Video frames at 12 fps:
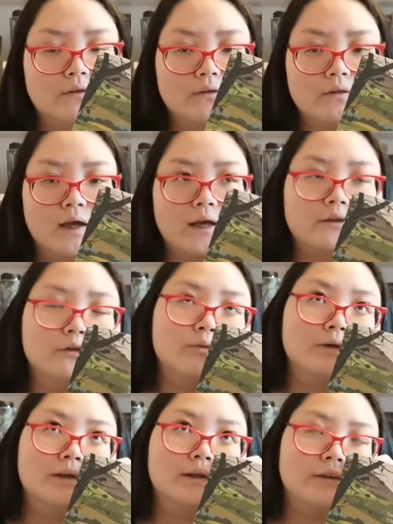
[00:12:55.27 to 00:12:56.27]
The Highland
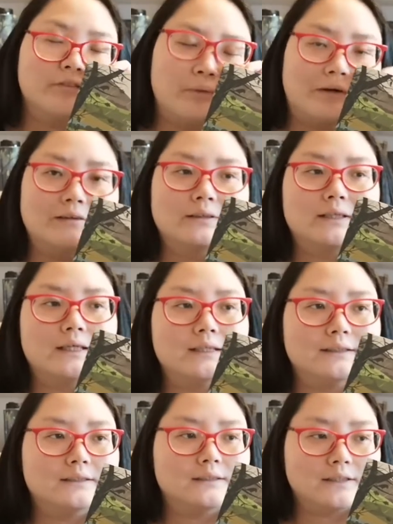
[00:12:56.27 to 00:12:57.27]
Wildlife Park
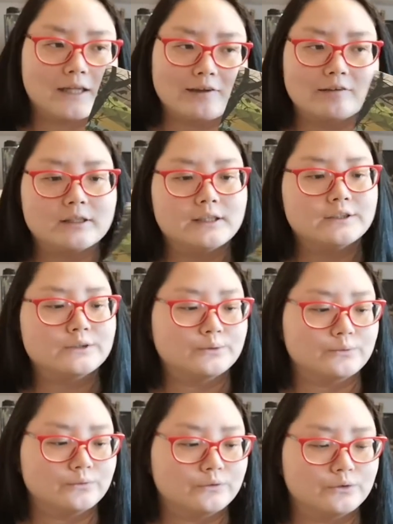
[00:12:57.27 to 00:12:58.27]
is a charity,
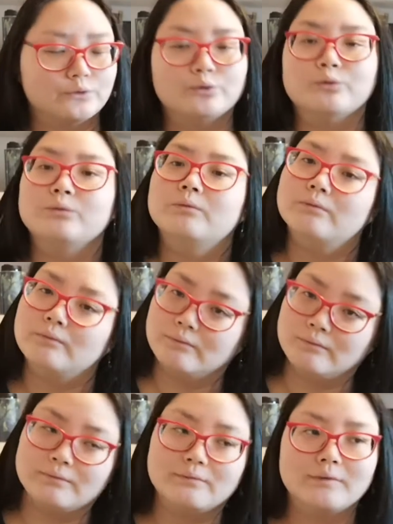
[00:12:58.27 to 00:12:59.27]
so
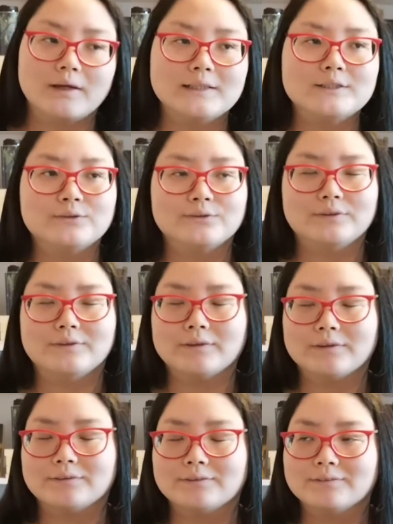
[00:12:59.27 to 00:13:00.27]
it's good
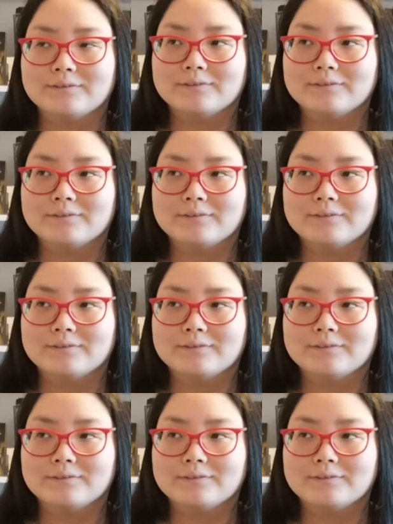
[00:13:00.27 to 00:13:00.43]
to